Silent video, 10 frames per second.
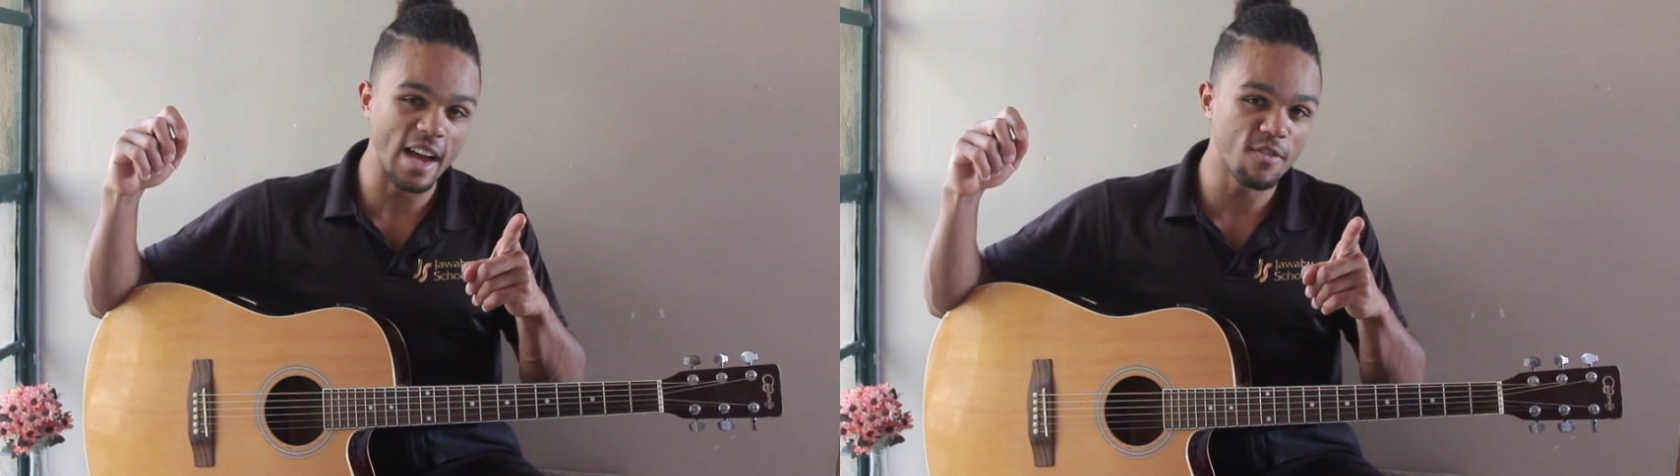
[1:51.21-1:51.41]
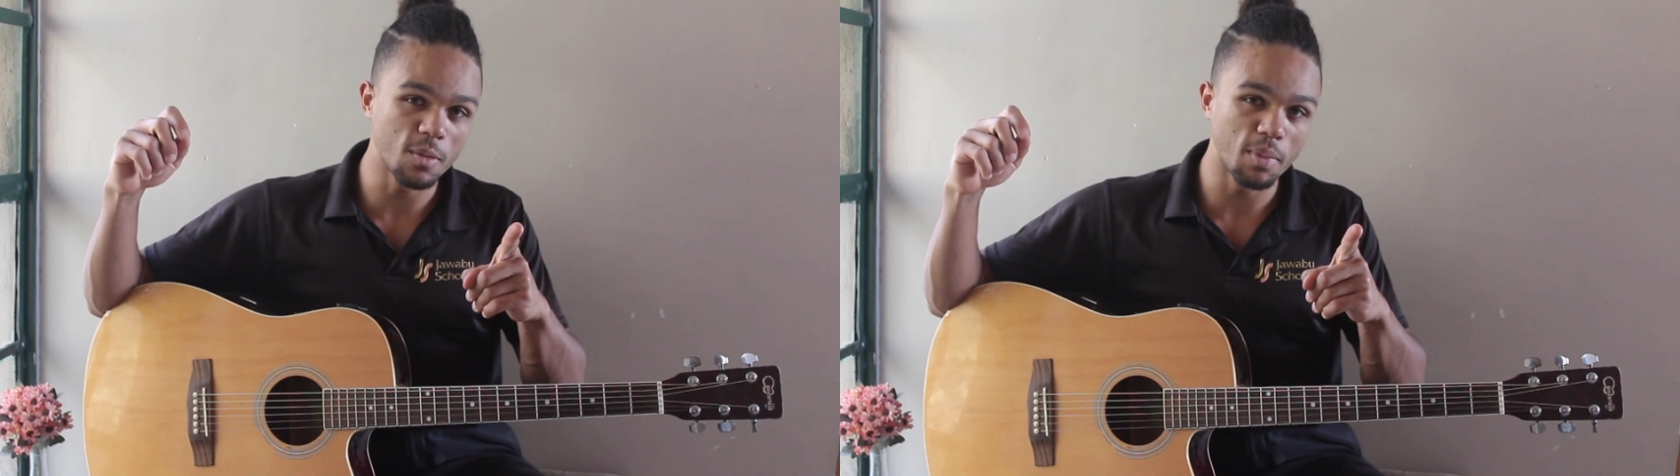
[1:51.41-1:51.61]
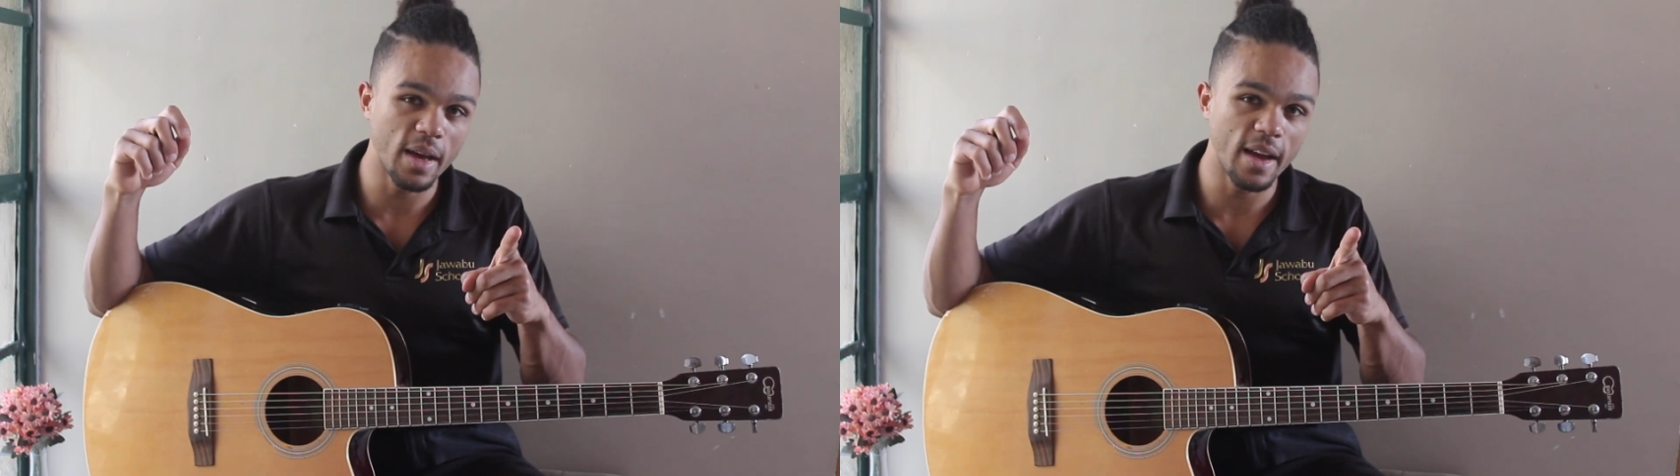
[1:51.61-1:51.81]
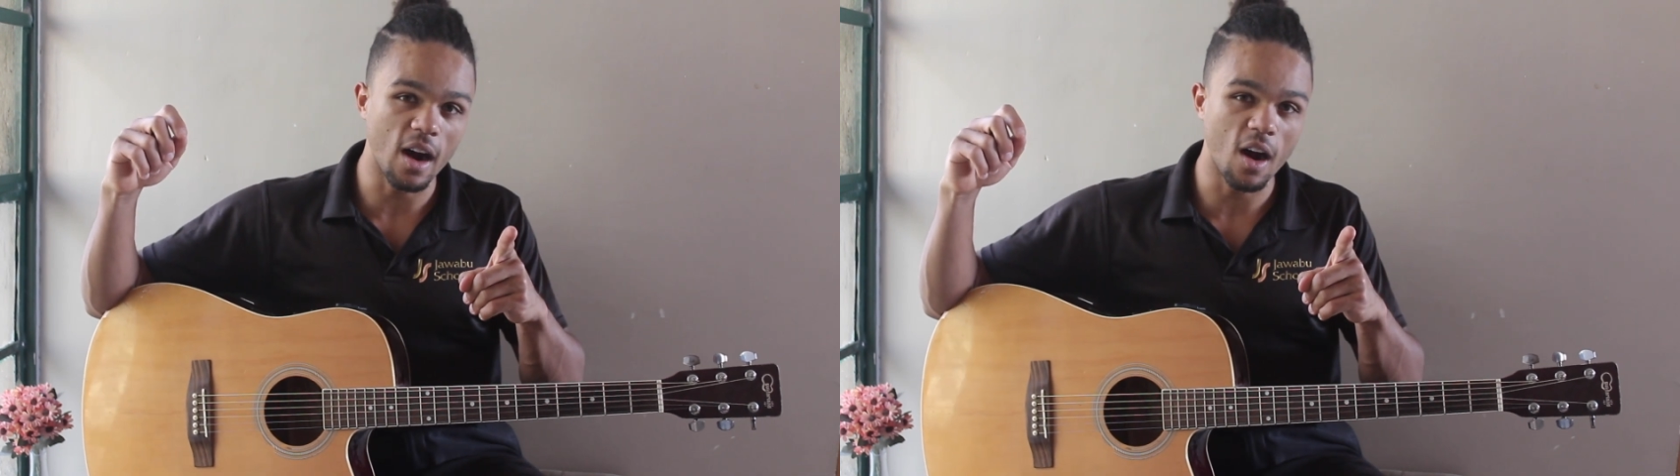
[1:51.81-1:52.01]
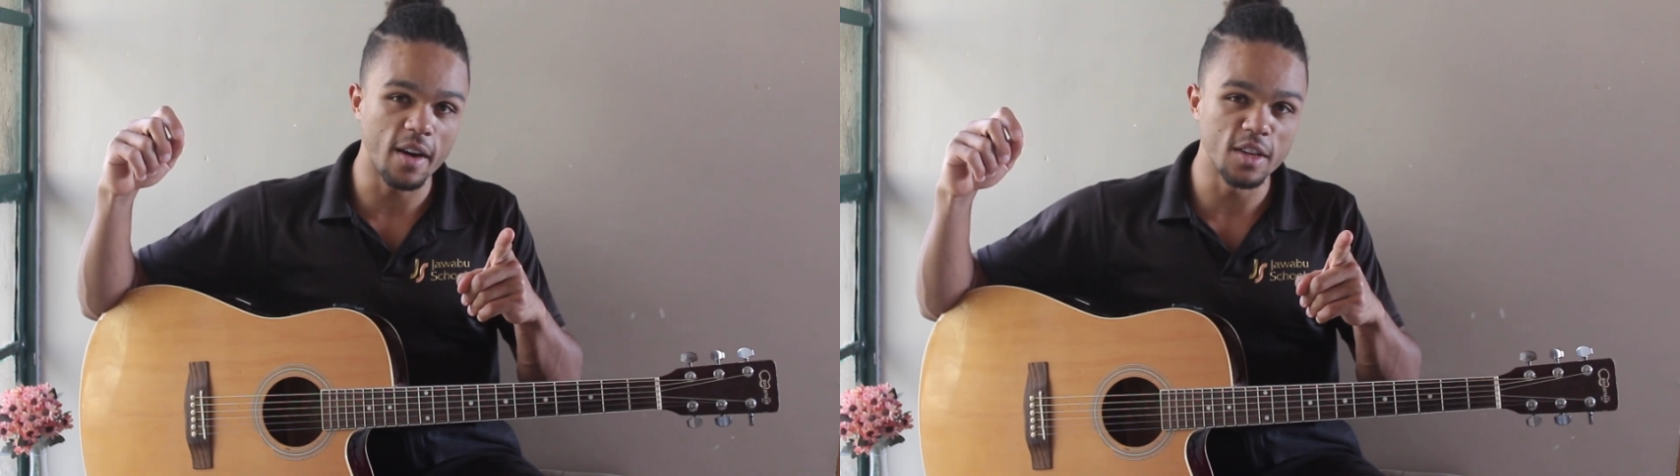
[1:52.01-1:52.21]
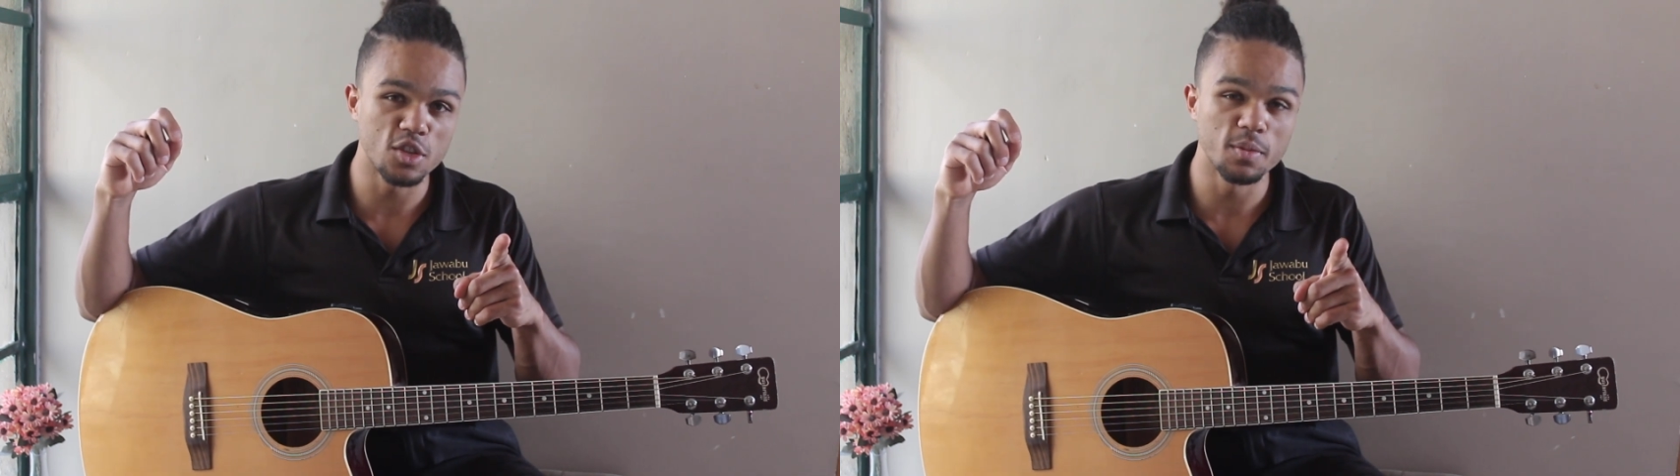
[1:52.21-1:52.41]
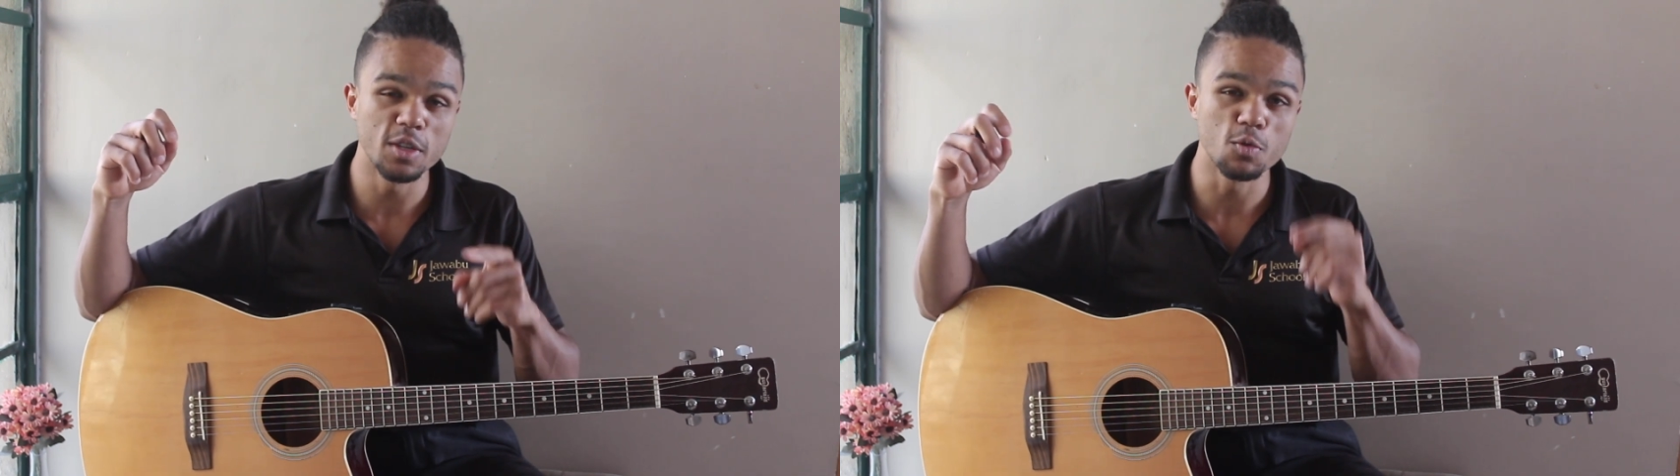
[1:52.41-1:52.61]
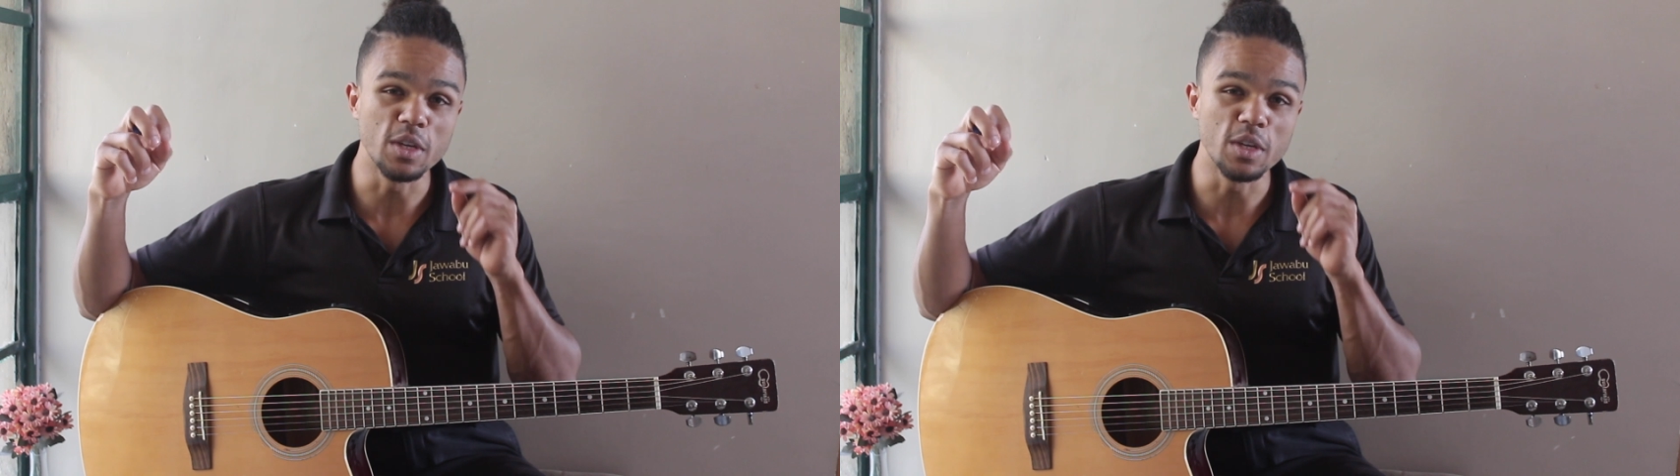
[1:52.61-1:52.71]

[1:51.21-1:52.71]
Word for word: ever play our instrument,